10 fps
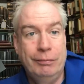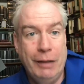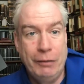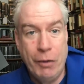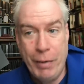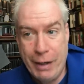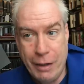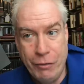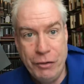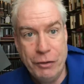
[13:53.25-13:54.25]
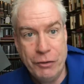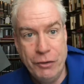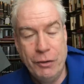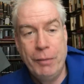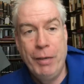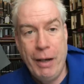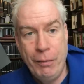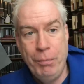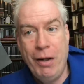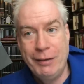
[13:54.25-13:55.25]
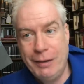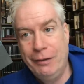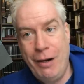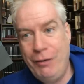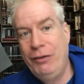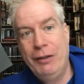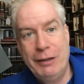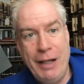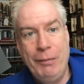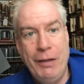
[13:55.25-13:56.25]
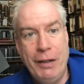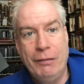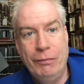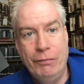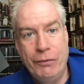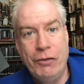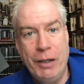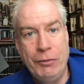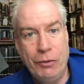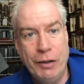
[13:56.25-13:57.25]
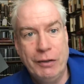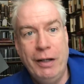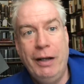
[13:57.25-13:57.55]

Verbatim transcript: I'd go back 100 years to do it, but I would posit largely the same thing for James Joyce,